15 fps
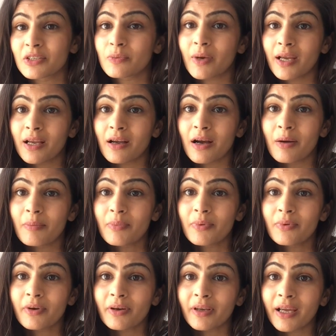to wake up.
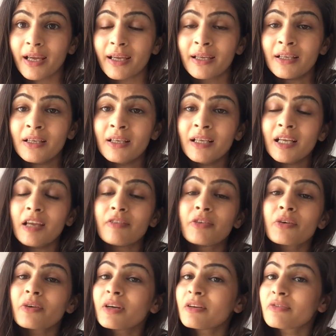Okay, if
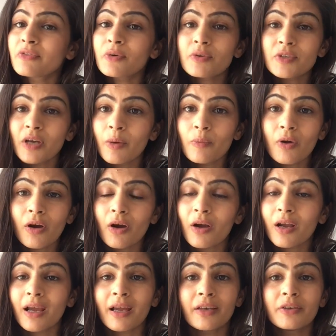you're in full-time
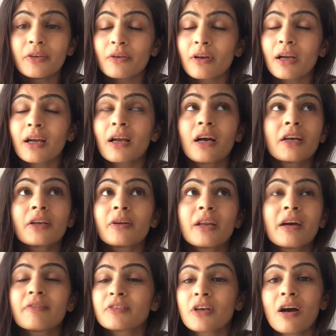work and you're like I don't
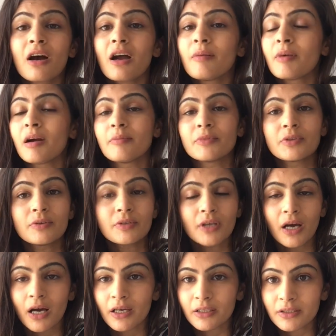have time, I'm too
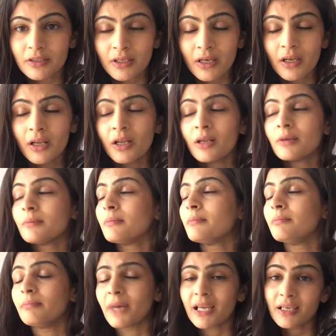tired,
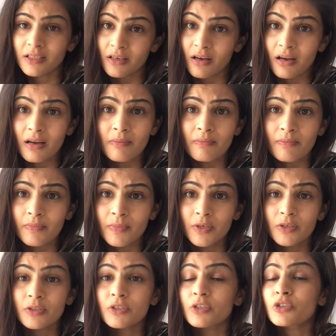make time.
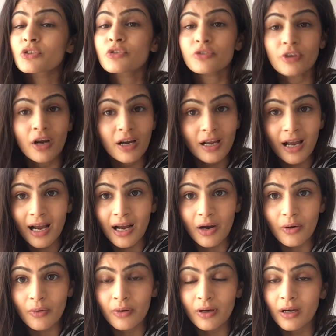Just try it
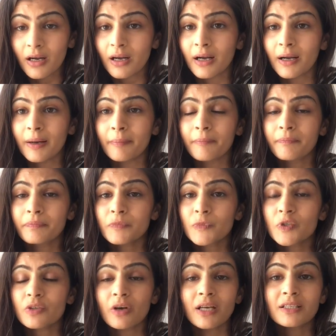out um,
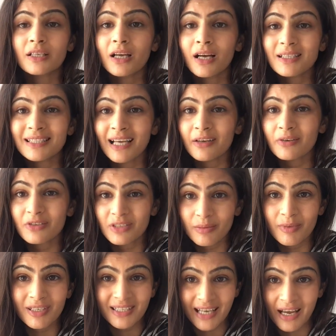to cut down on so
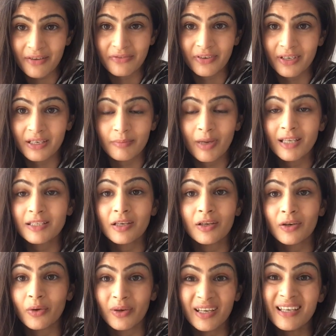much caffeine, it makes it
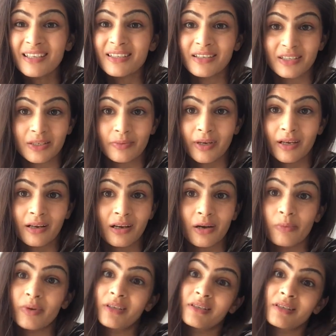a lot easier to wake
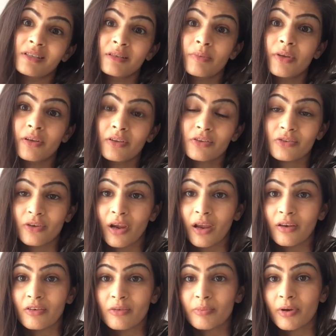up, which is a bit
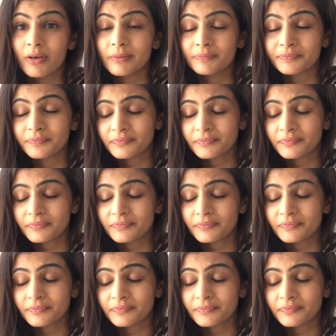strange, but